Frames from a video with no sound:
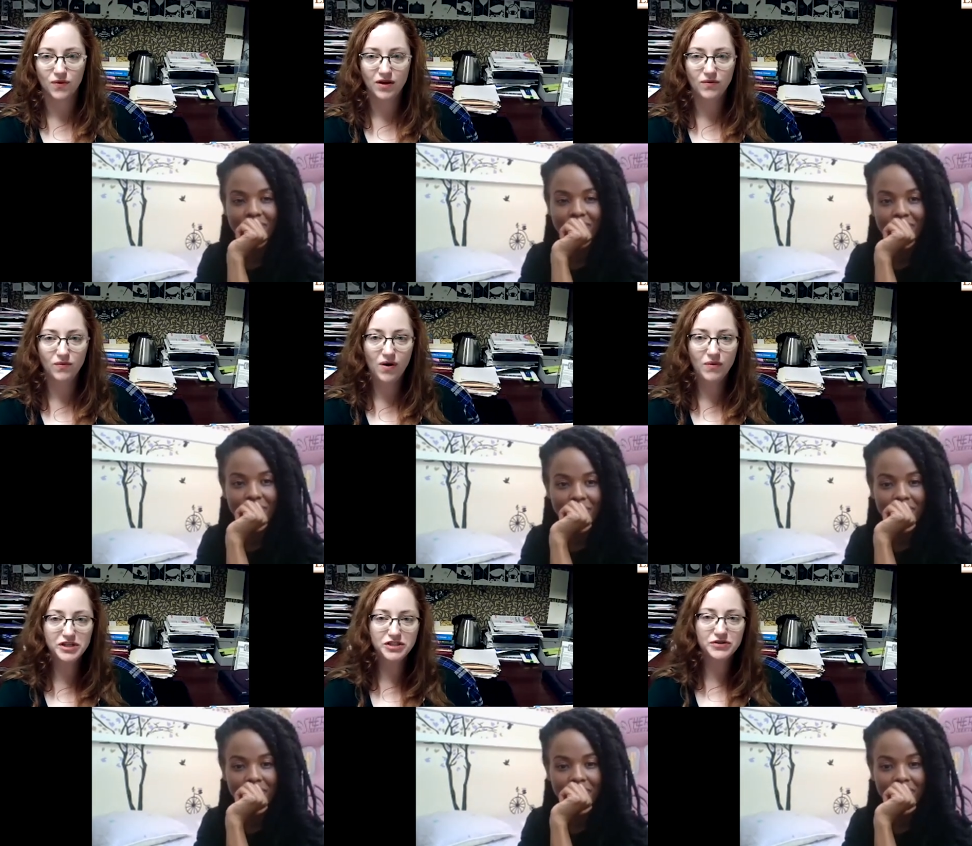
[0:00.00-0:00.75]
Speaker 1: Well, and
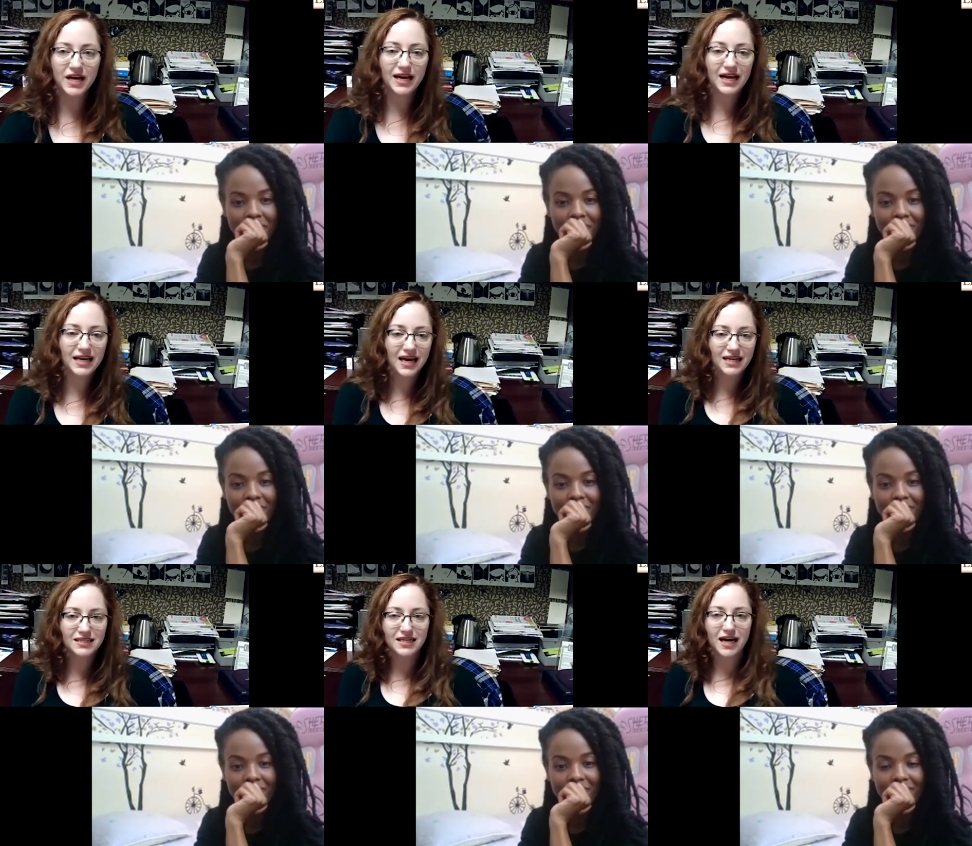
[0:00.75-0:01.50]
while we do that,
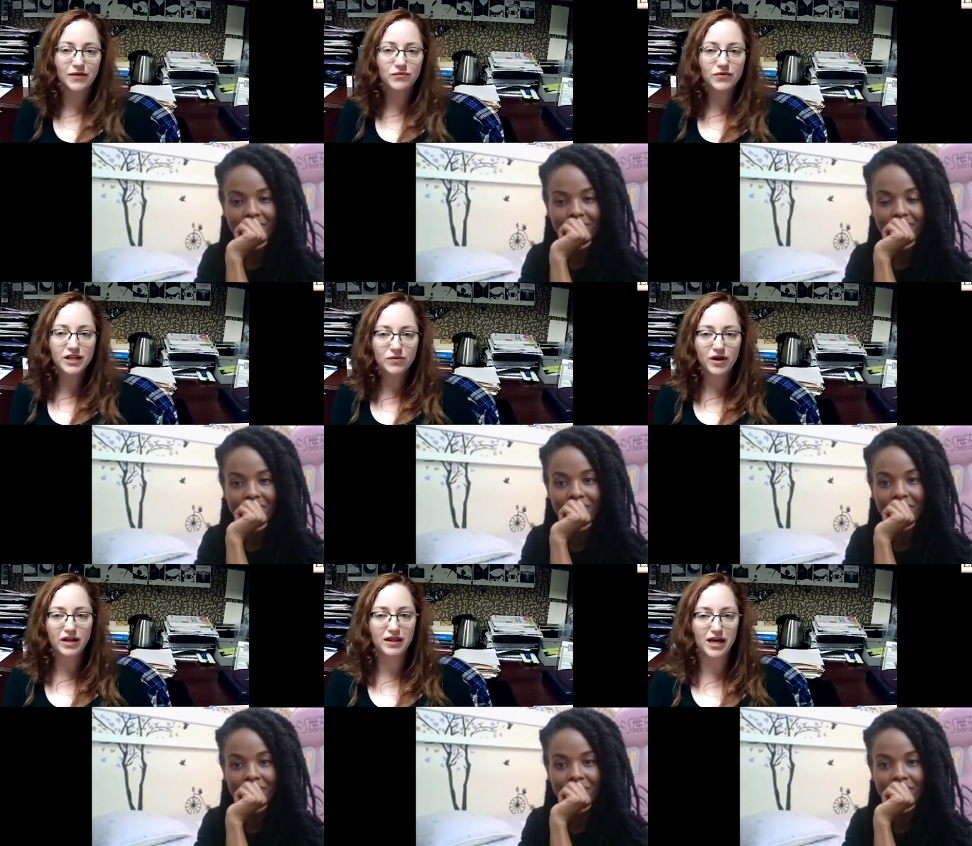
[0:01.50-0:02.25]
again, Dana, I really
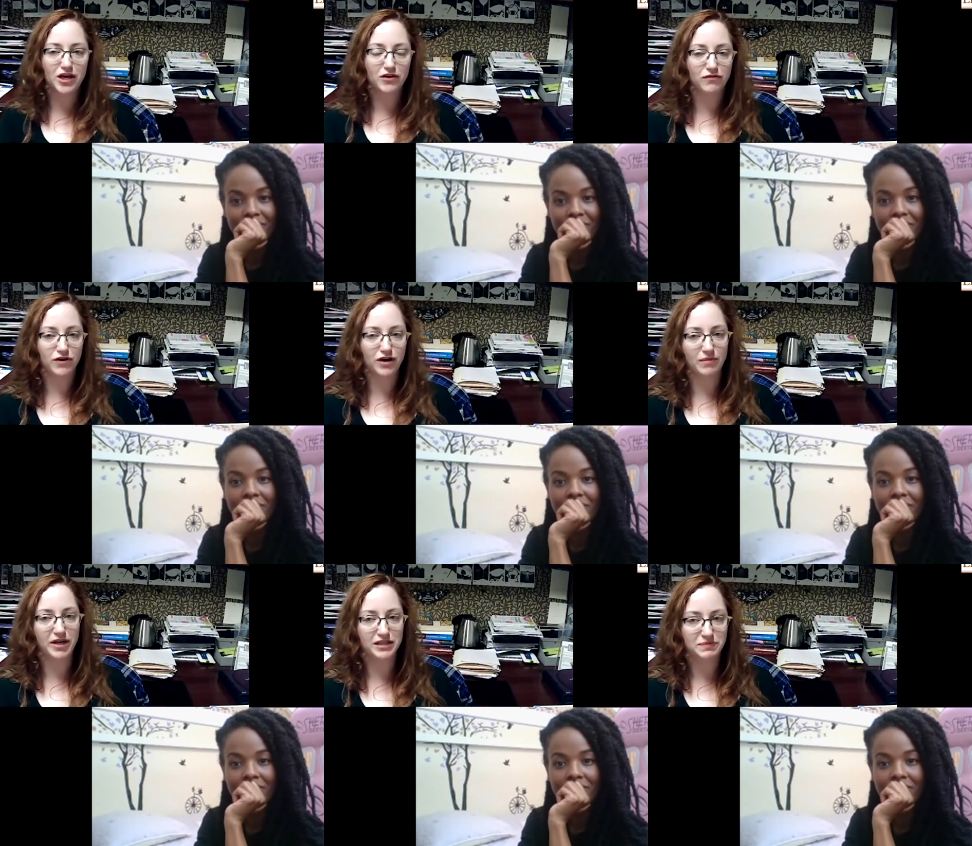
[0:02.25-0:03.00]
want to thank you for
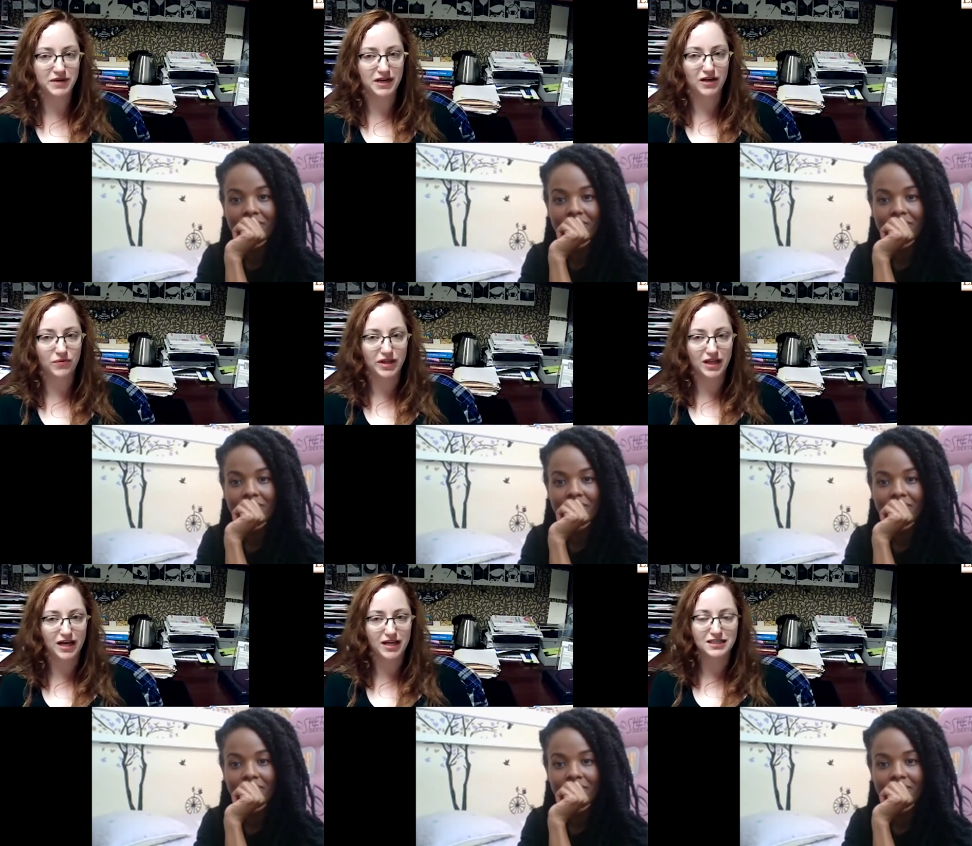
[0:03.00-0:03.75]
coming and speaking
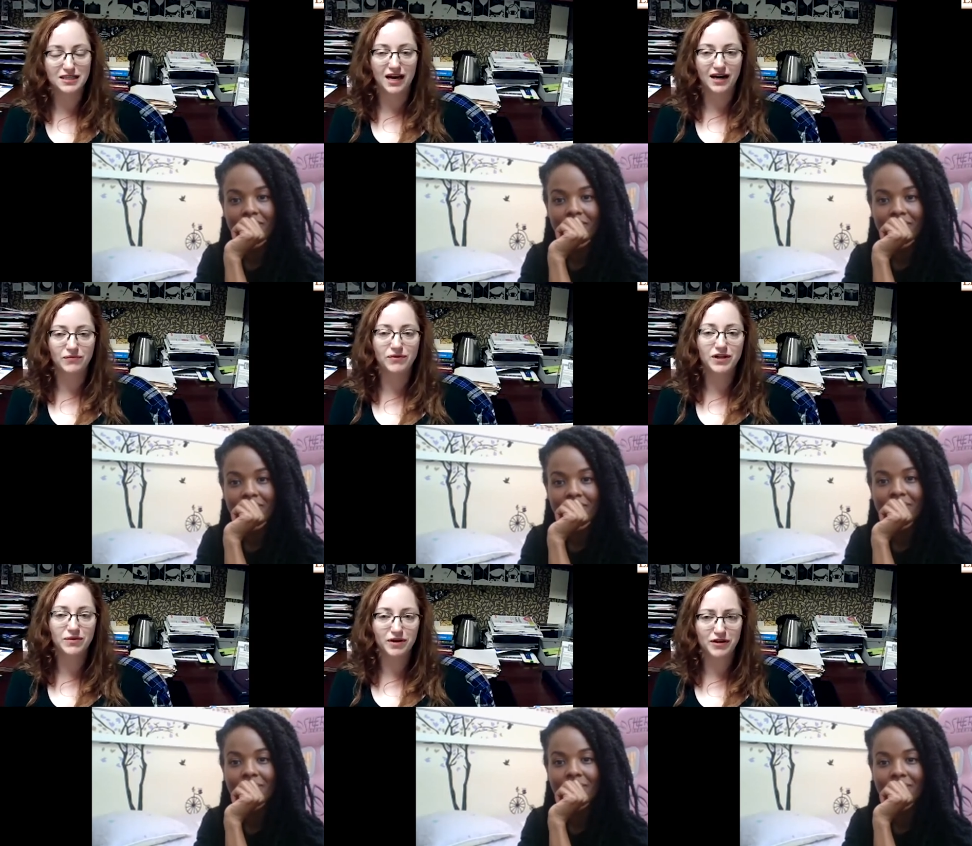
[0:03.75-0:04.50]
with us. I
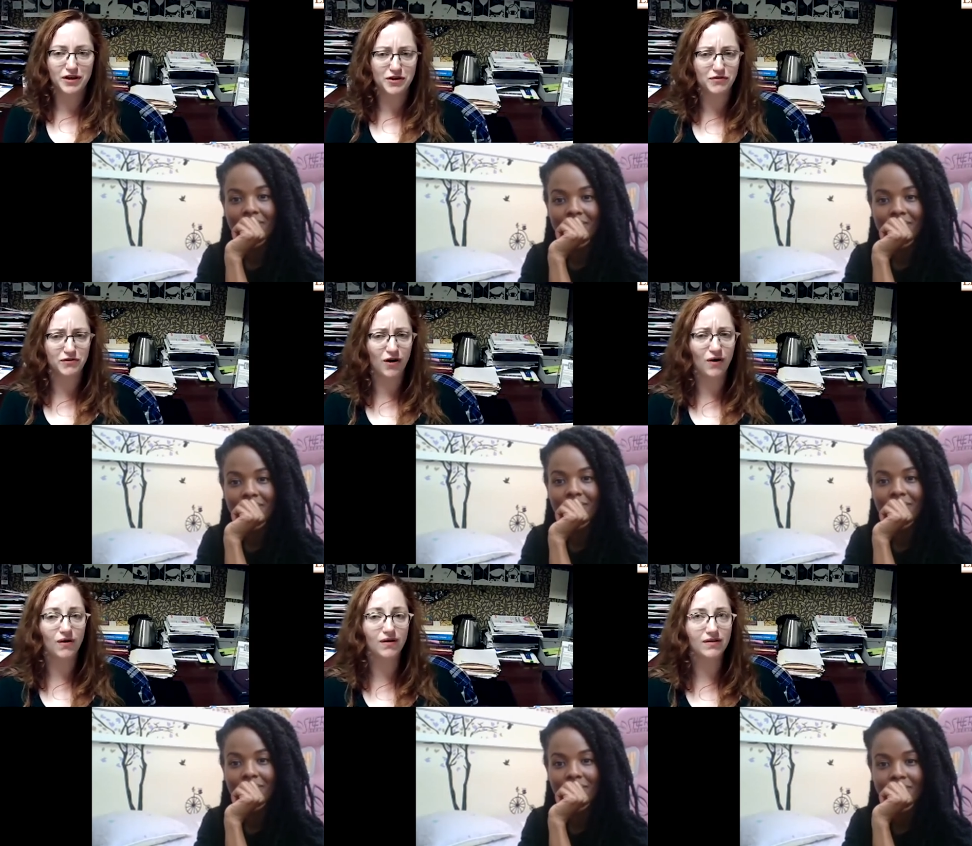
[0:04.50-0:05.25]
really want to thank you
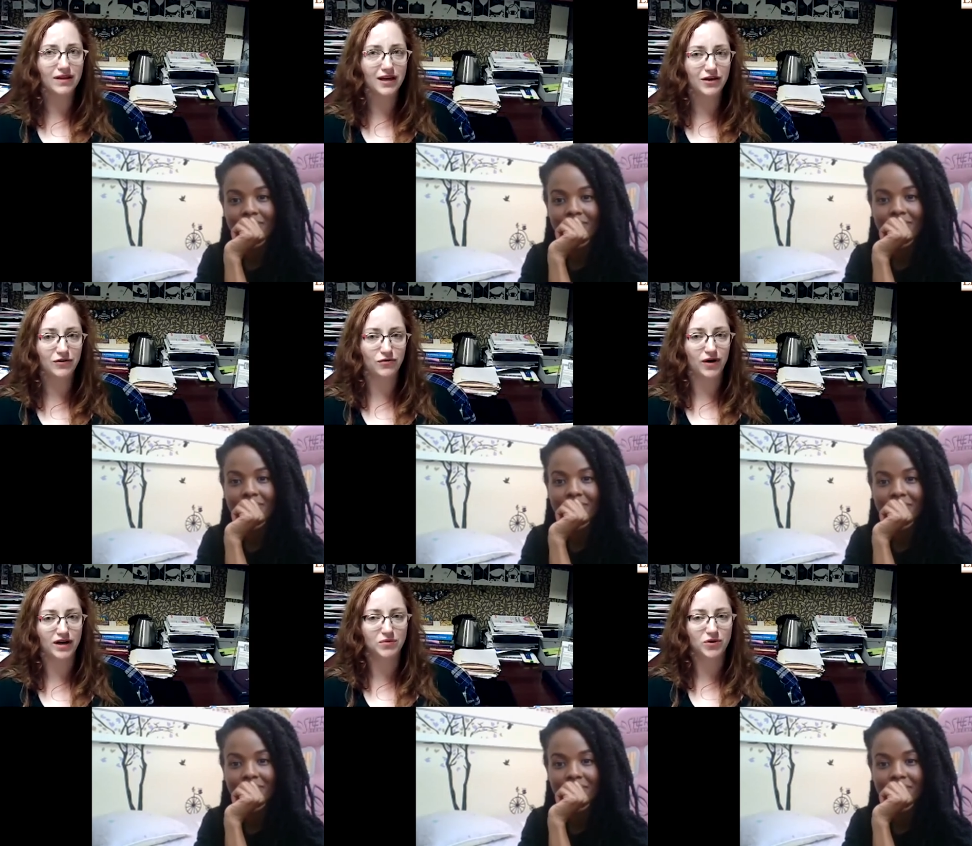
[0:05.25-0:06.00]
for all the
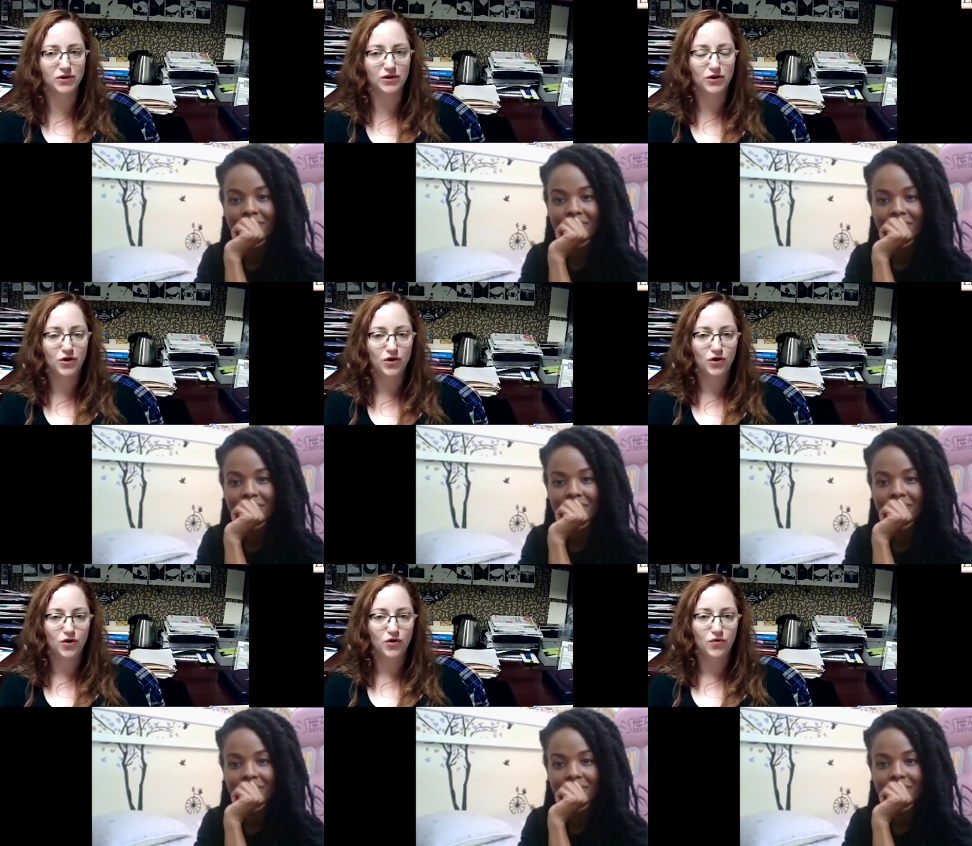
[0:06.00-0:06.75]
incredible
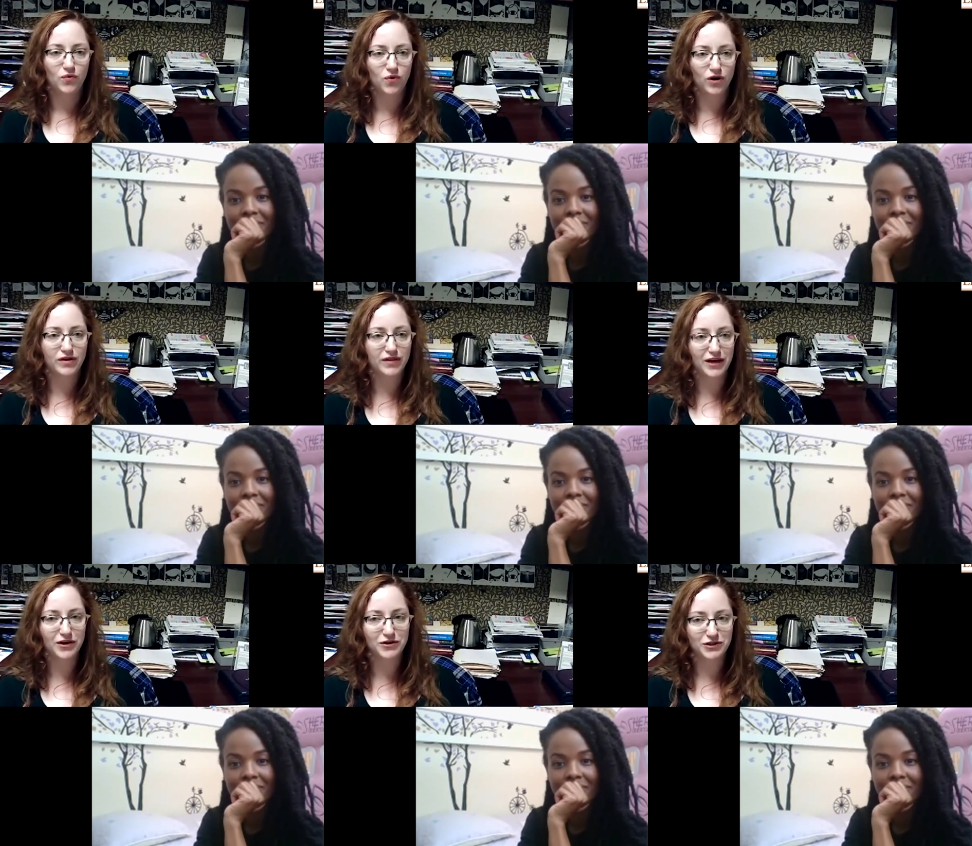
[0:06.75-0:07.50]
work that